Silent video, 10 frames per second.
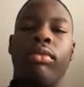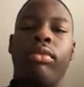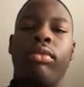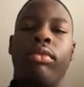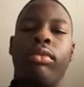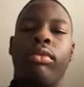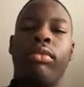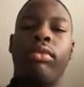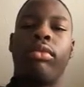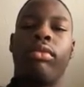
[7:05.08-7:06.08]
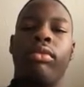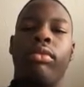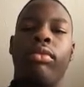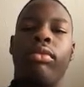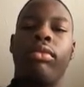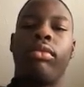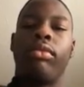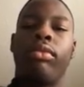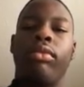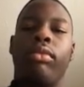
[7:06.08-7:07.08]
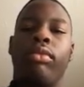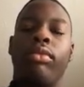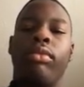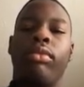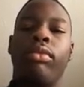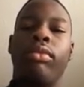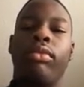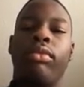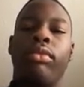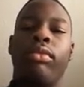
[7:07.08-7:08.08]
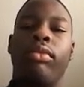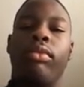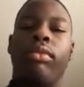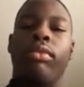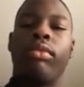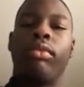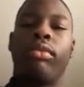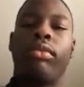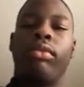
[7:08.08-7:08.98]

[no speech]